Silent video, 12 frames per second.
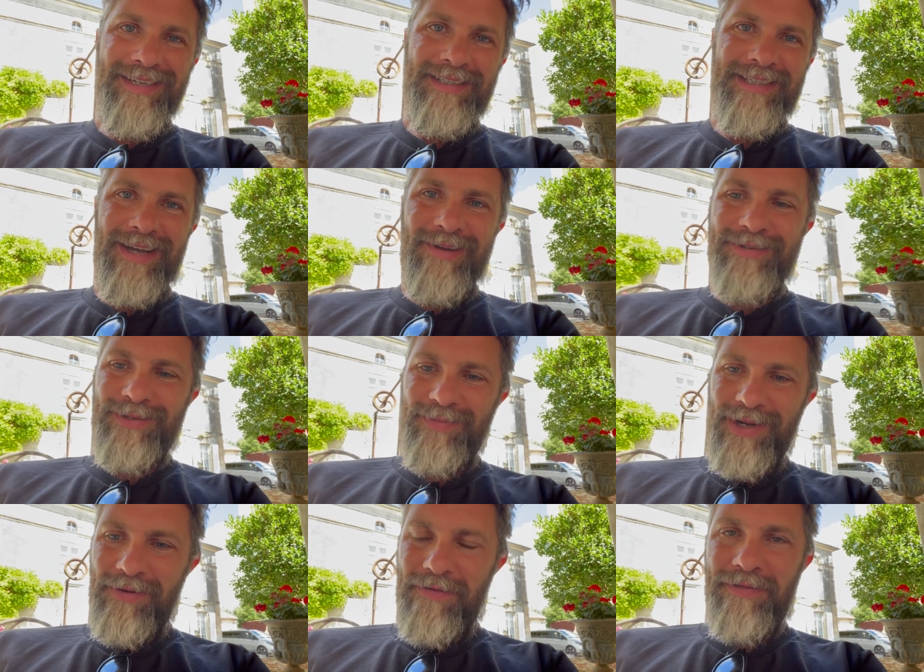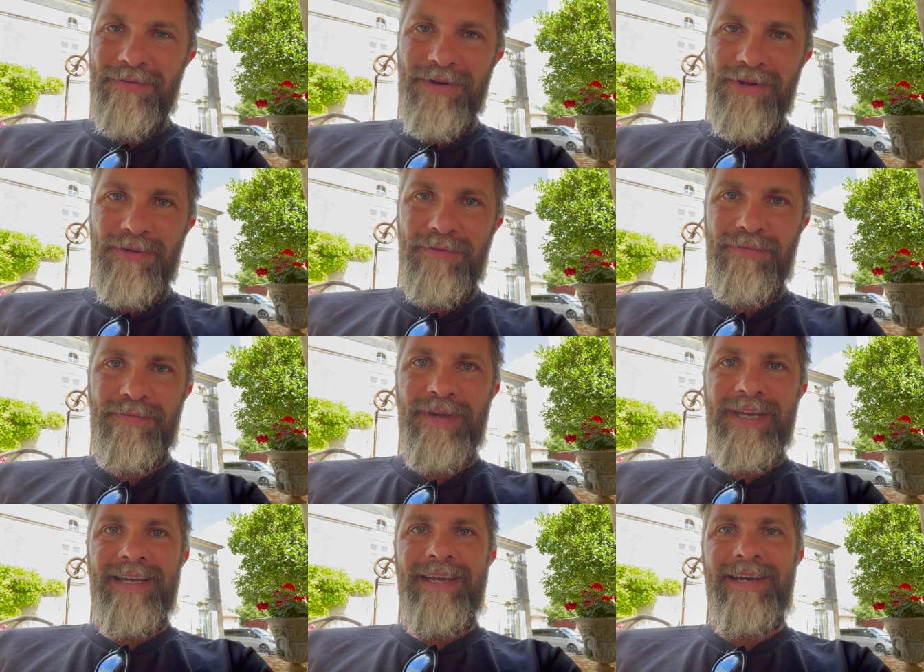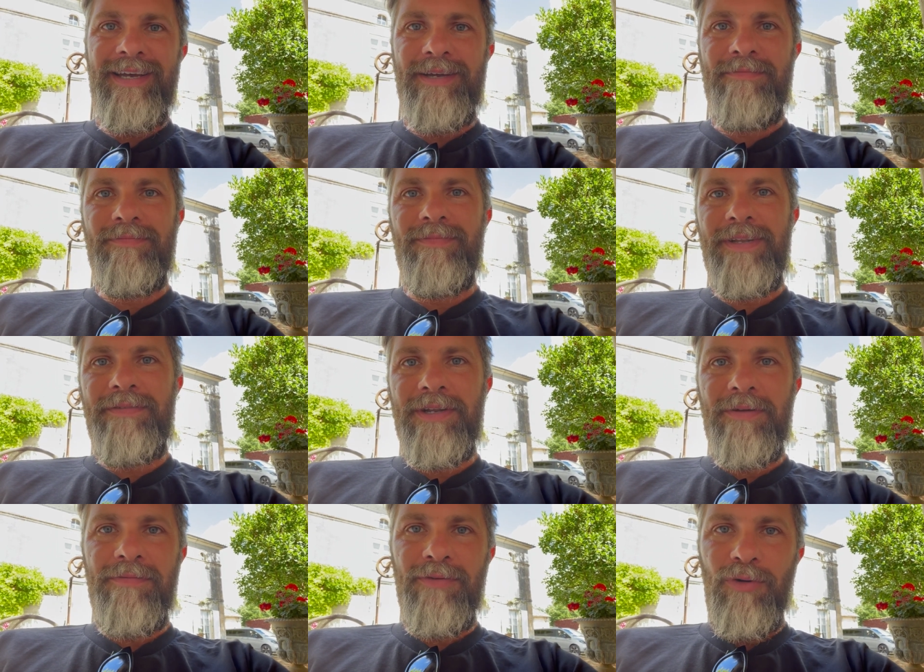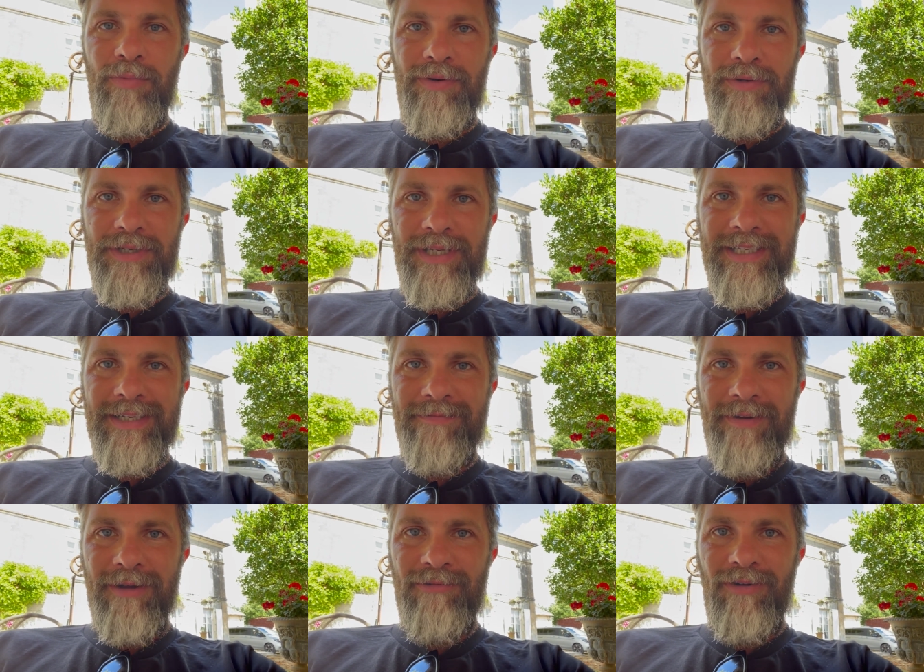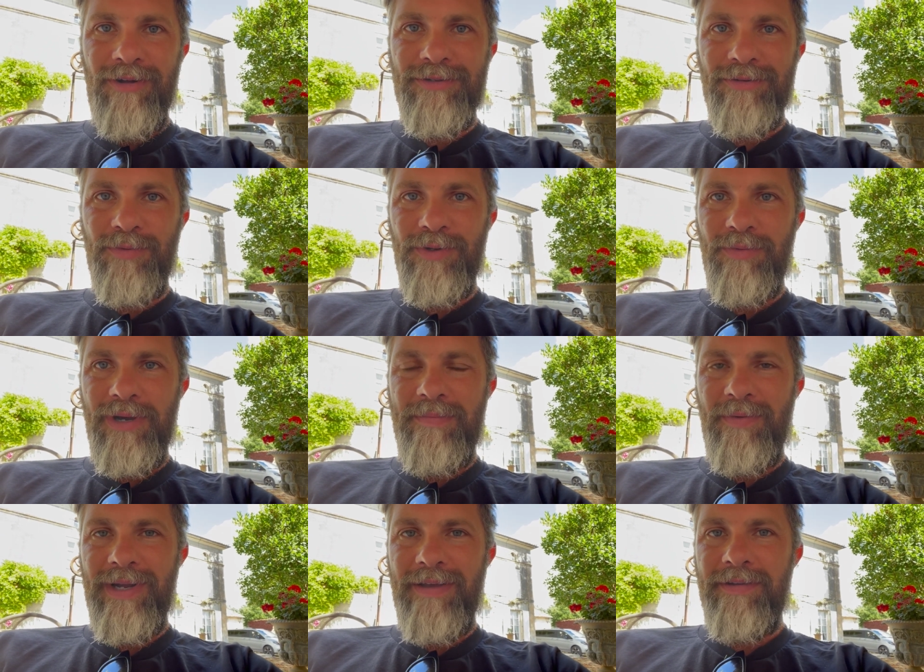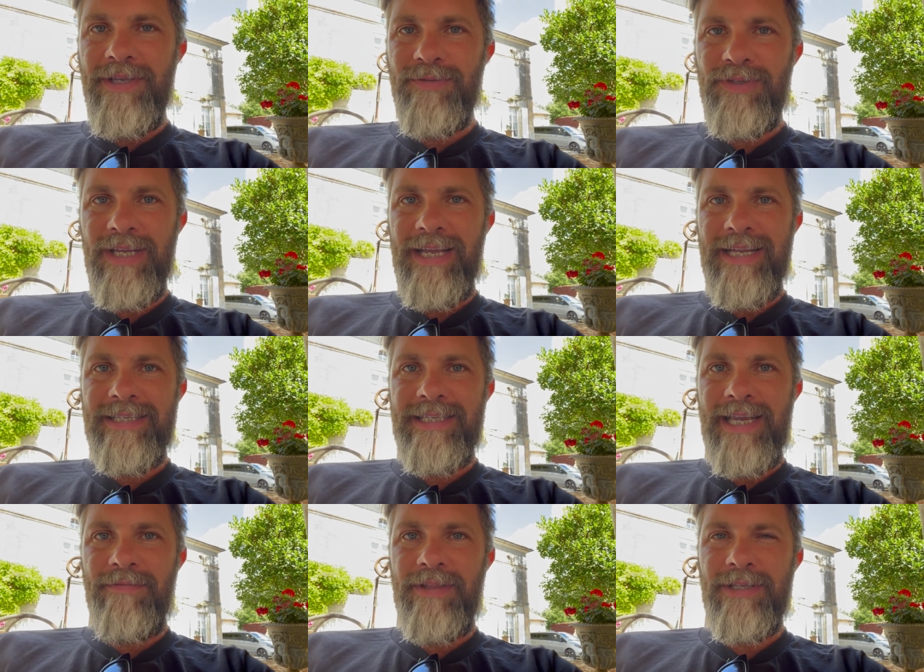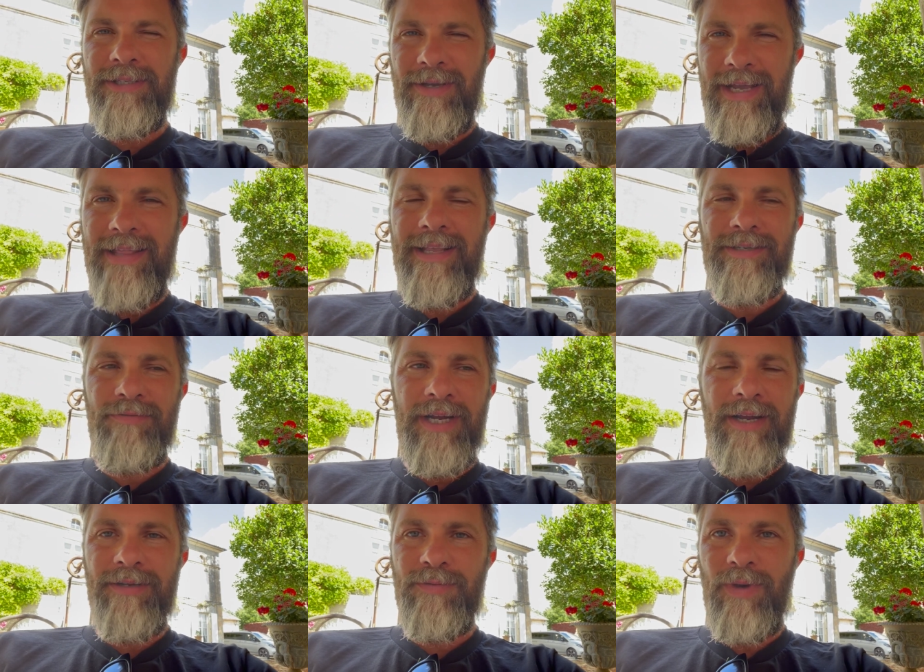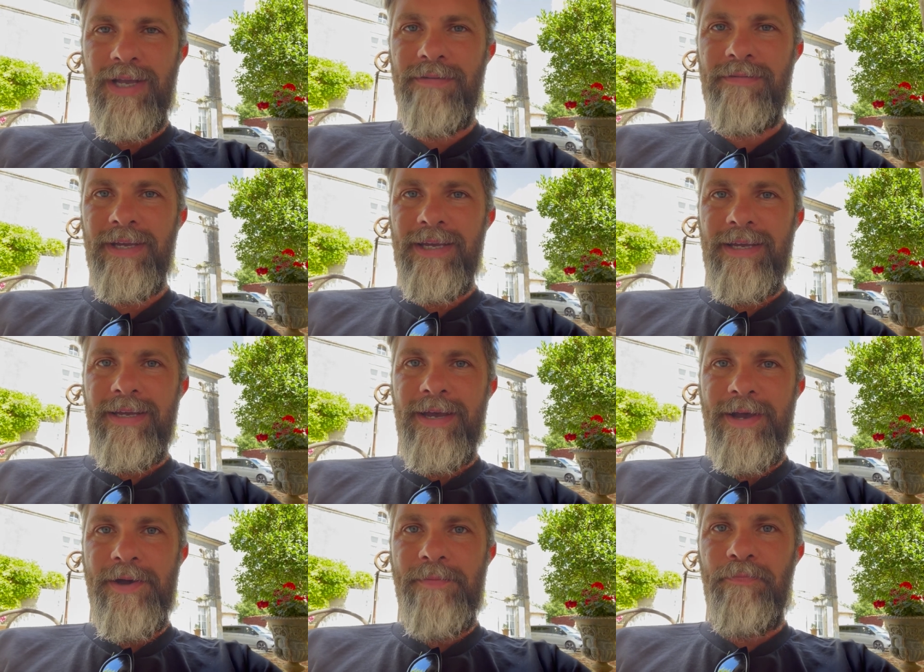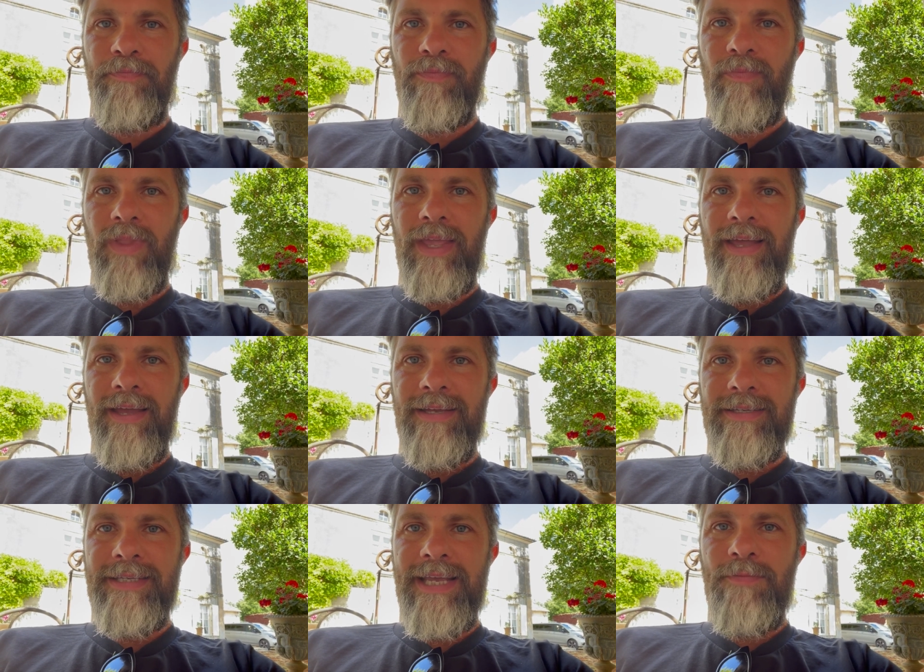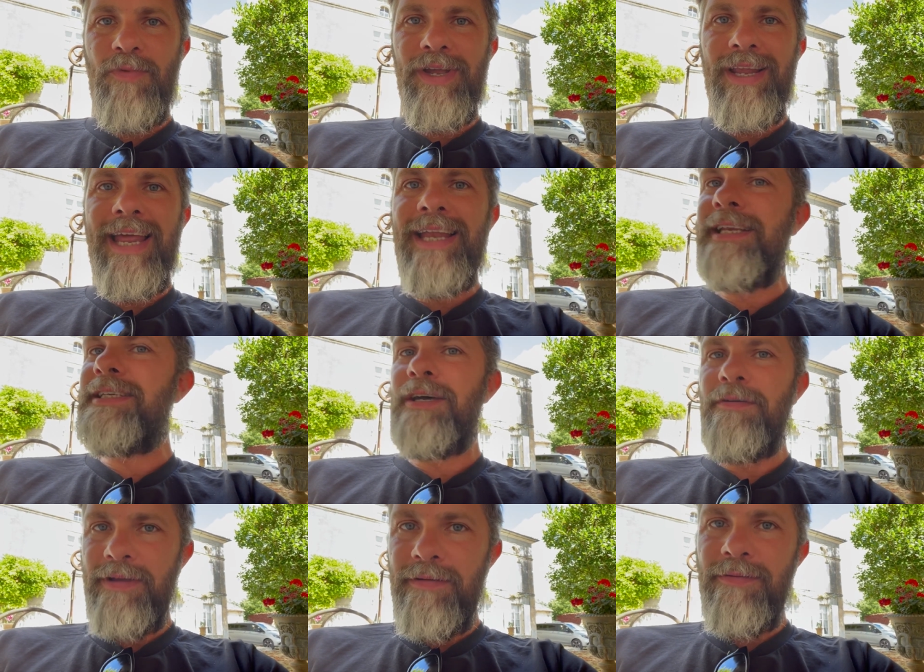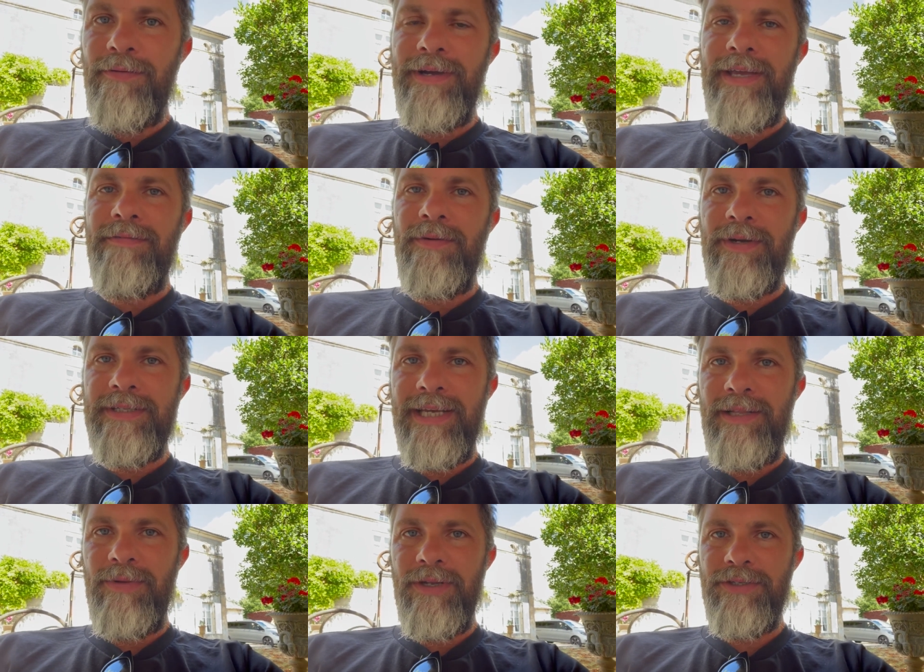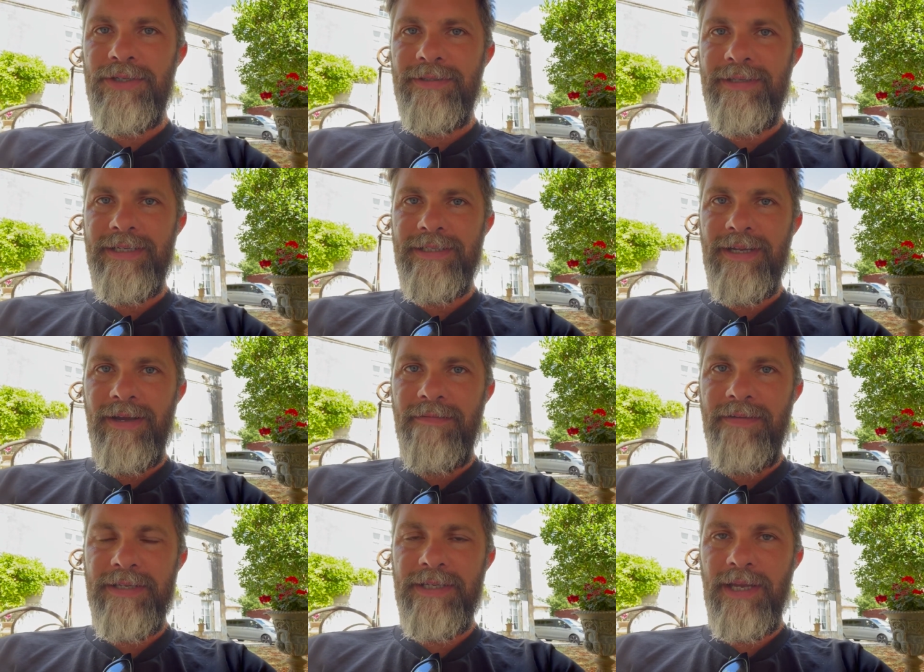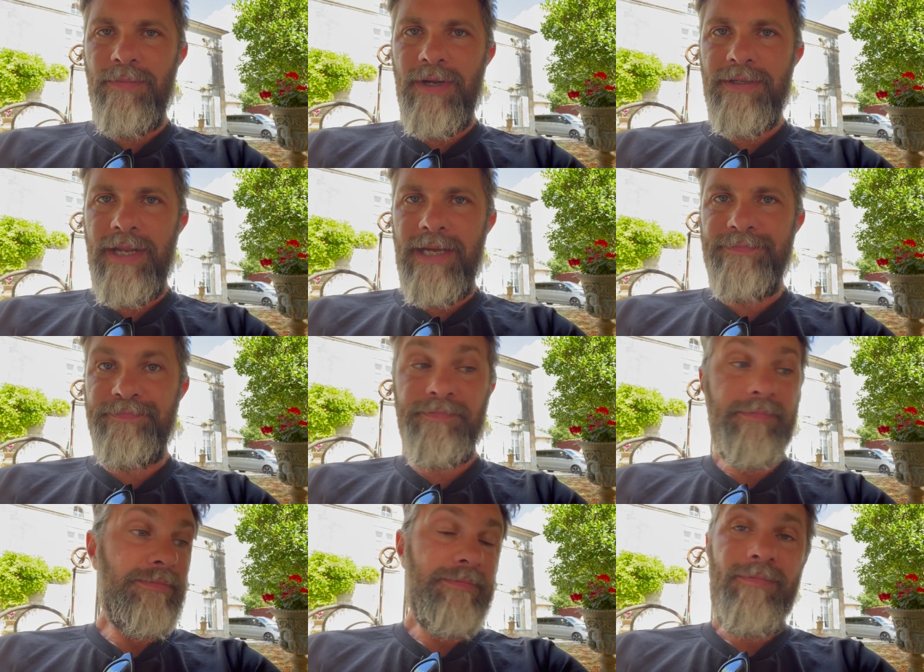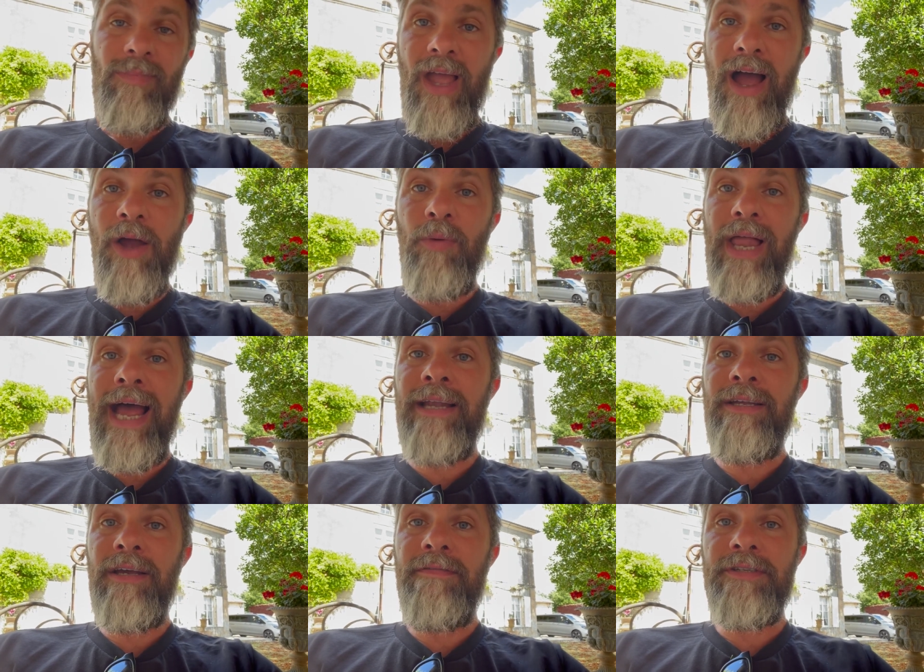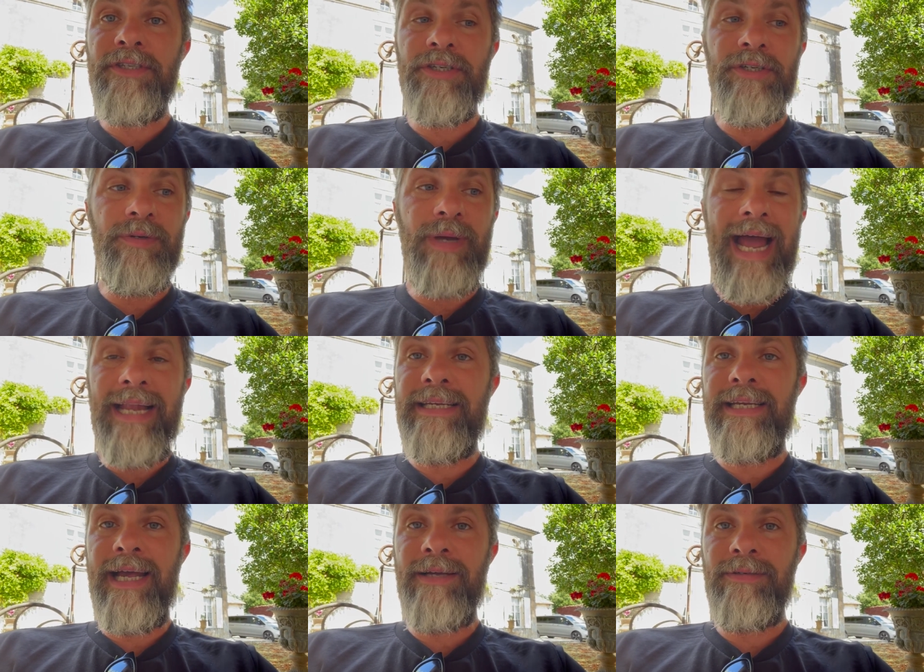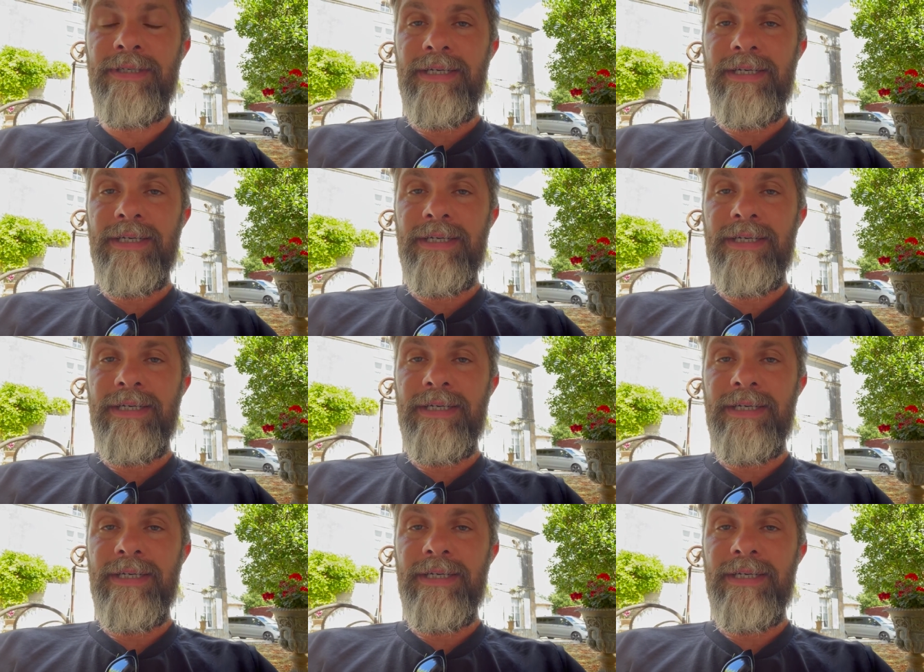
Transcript: tiles that blow off the roof, lifting up floorboards and you find rot or woodworm or whatever. You'll get to see everything. So again, that's a really nice way of seeing what you're letting yourself in for if you want to take the plunge and start investing in buy-to-let. I will hand over to Andy now.